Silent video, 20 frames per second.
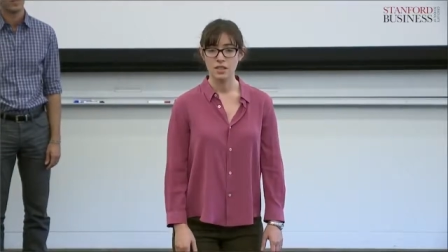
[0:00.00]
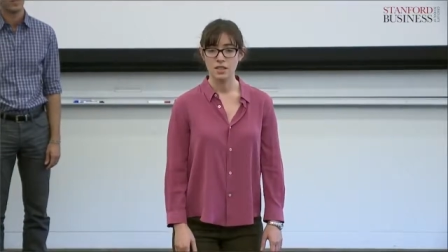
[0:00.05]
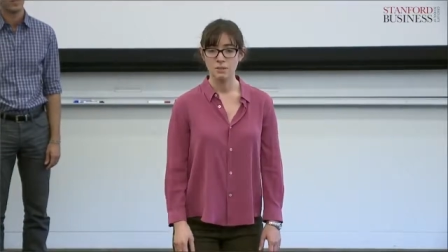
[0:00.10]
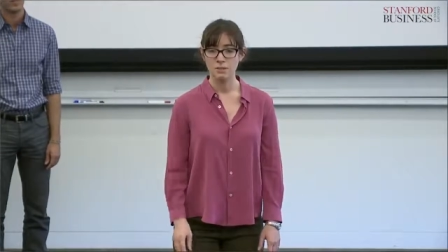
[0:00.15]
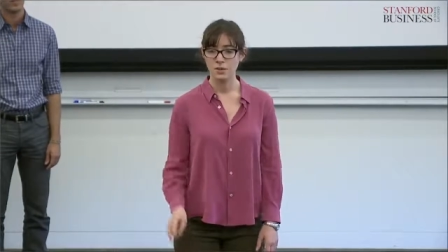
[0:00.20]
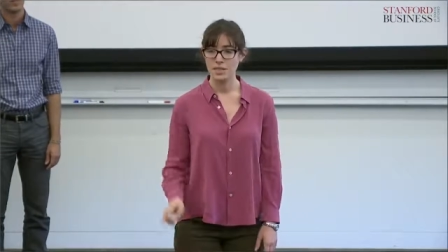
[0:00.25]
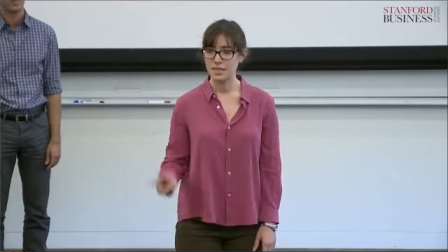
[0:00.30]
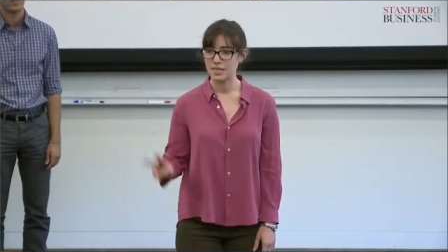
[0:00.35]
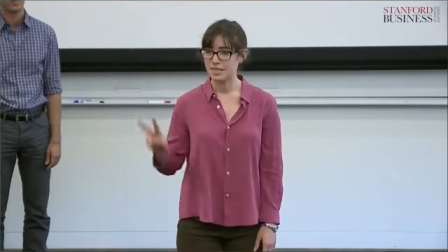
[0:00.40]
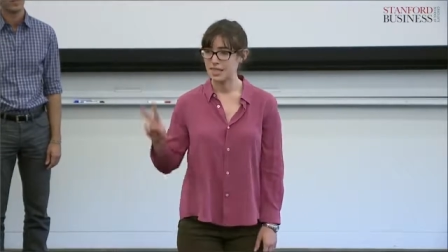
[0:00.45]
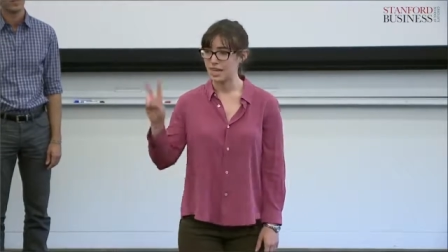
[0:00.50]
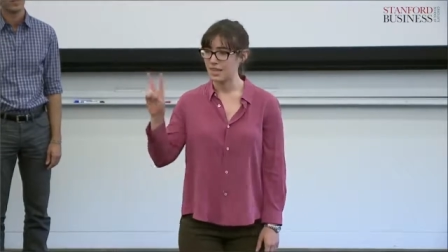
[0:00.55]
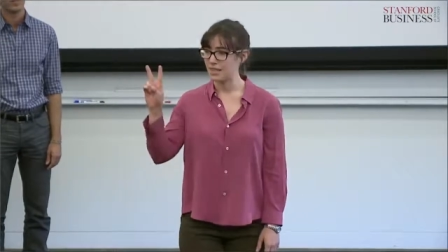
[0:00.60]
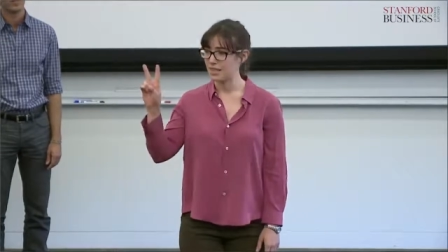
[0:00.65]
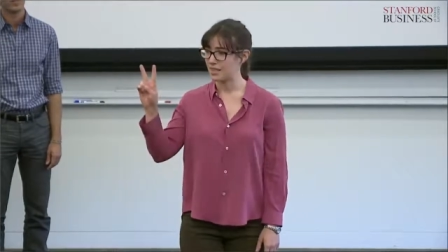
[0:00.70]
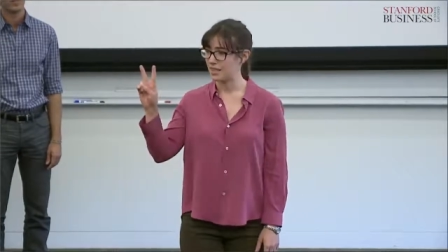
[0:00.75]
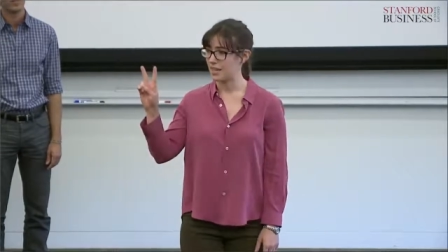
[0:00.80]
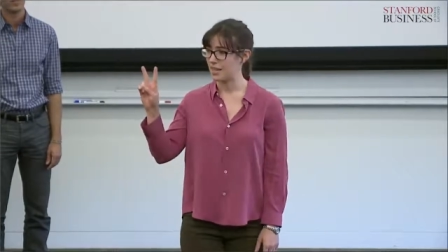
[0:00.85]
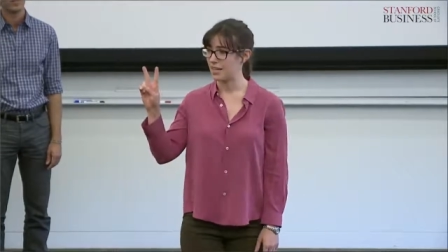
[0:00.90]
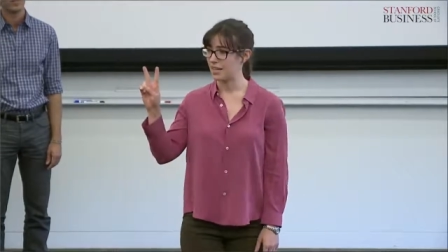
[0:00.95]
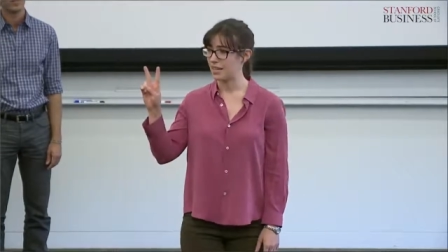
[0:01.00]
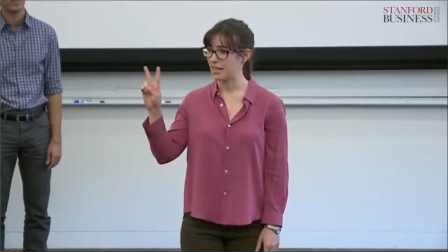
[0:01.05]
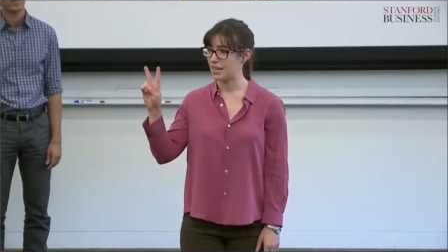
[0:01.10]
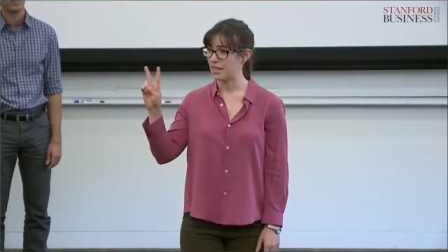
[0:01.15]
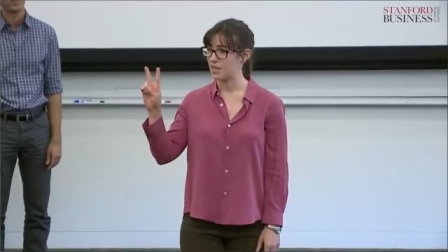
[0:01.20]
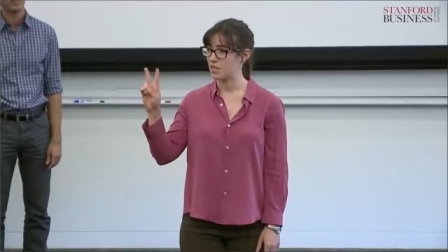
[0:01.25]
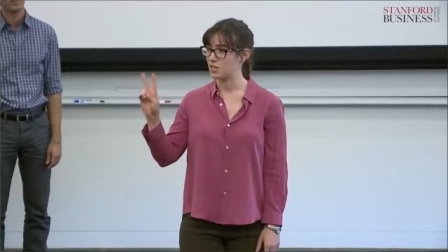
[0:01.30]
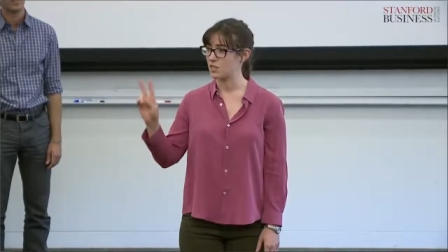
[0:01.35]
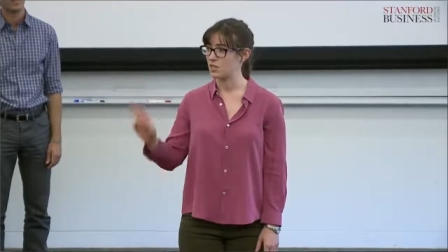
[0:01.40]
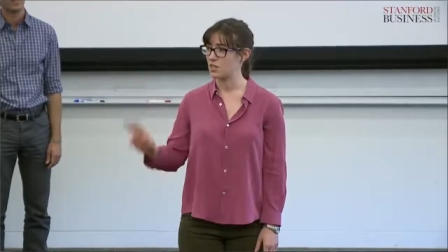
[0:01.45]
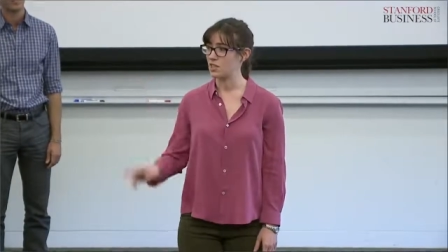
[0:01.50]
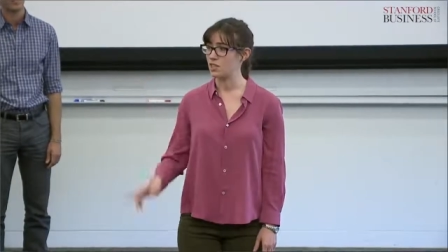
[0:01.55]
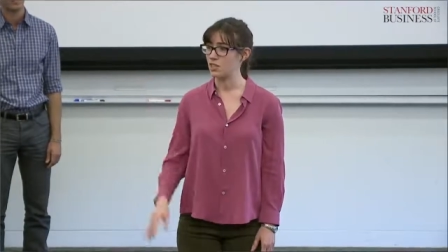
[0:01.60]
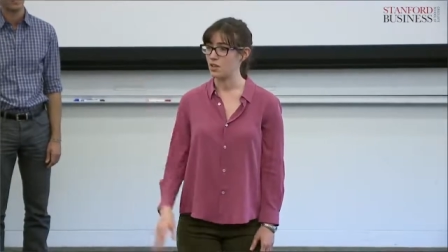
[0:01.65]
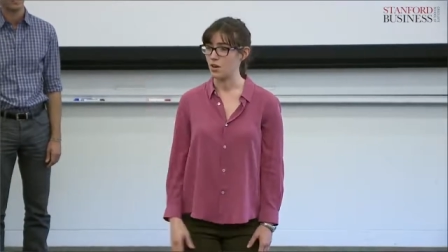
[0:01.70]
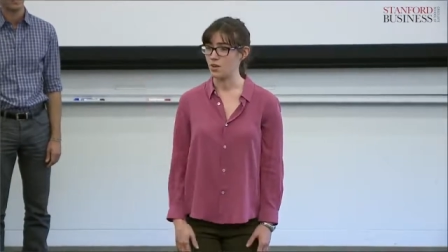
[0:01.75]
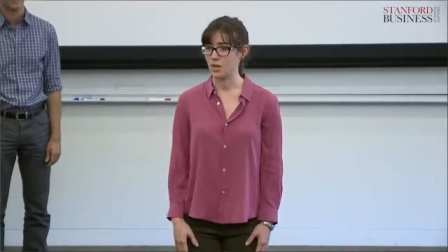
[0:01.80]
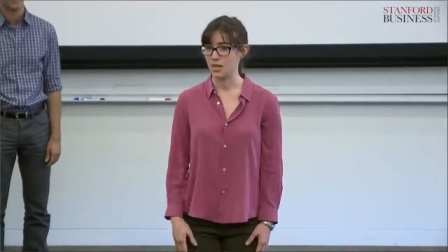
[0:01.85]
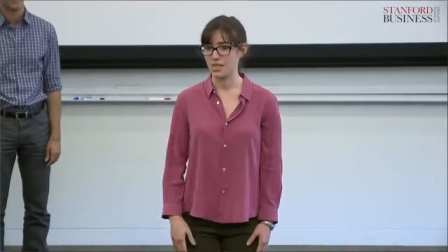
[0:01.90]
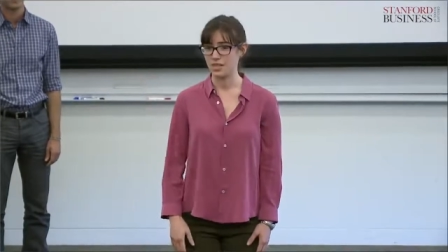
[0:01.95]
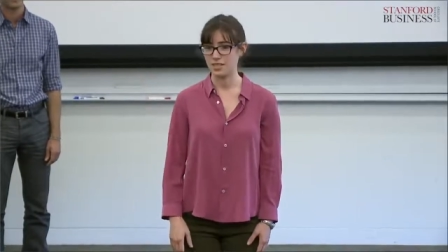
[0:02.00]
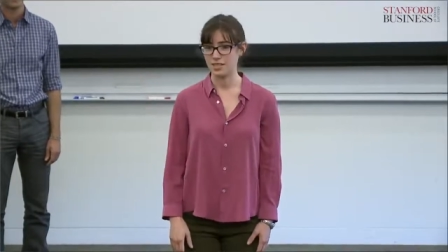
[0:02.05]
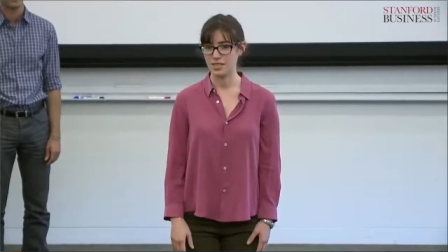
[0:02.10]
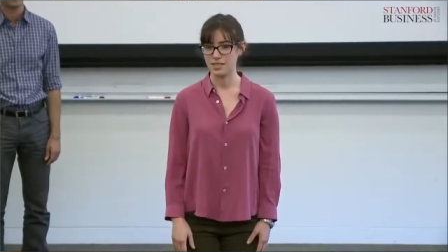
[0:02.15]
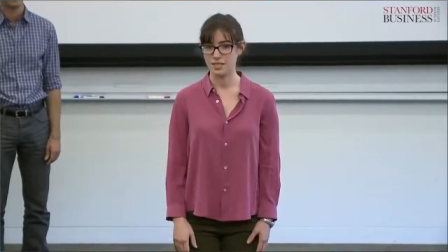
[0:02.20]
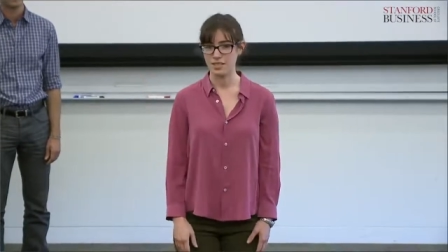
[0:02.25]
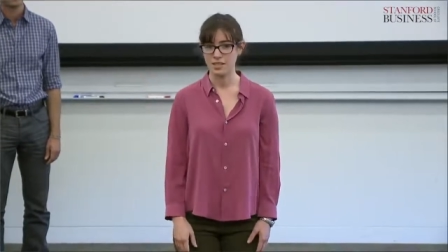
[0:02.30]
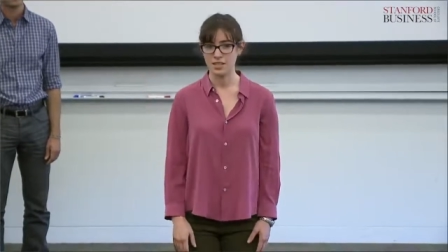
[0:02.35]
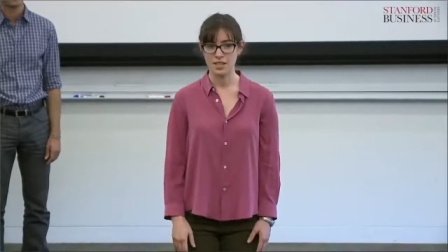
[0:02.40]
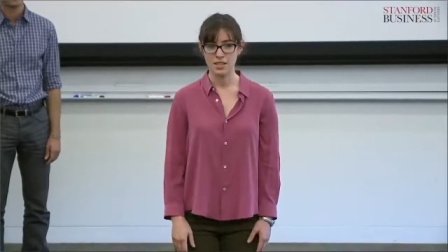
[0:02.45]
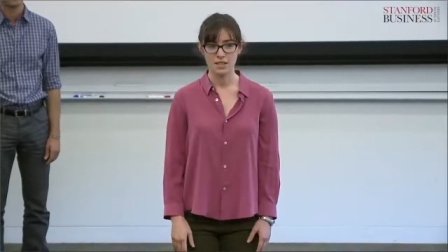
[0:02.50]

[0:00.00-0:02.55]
But the second thing is to notice.